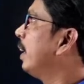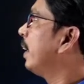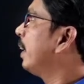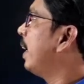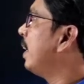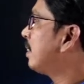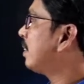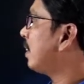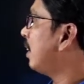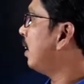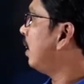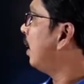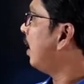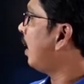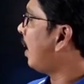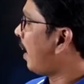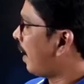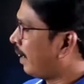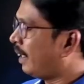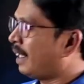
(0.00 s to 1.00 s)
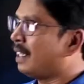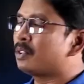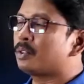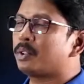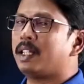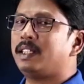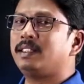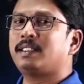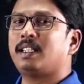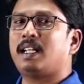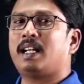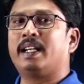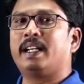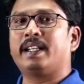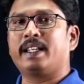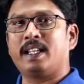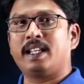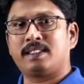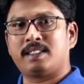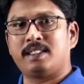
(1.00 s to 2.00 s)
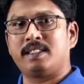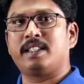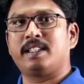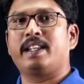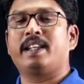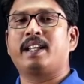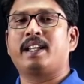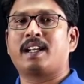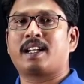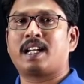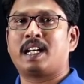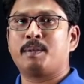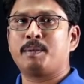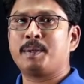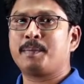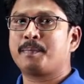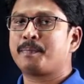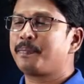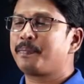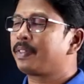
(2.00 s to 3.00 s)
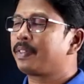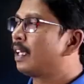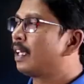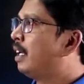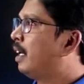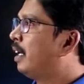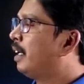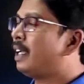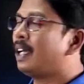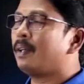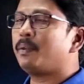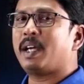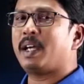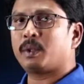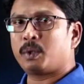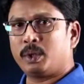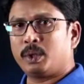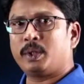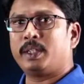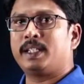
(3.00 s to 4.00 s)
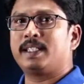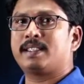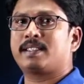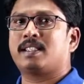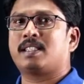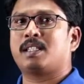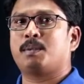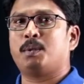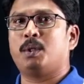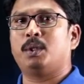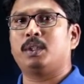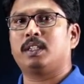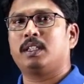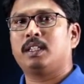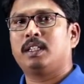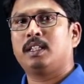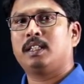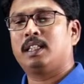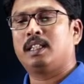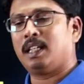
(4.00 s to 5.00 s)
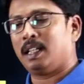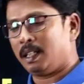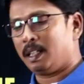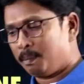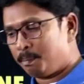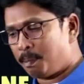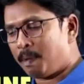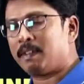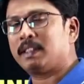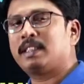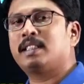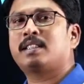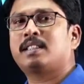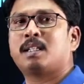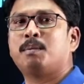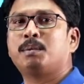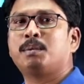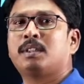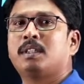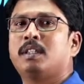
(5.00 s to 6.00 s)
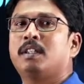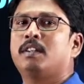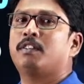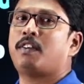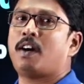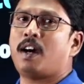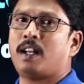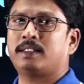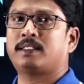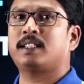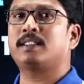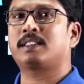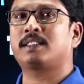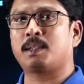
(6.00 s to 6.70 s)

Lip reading: AS online students and AS Engineering Academy. Here we are going to discuss about the power systems, faults and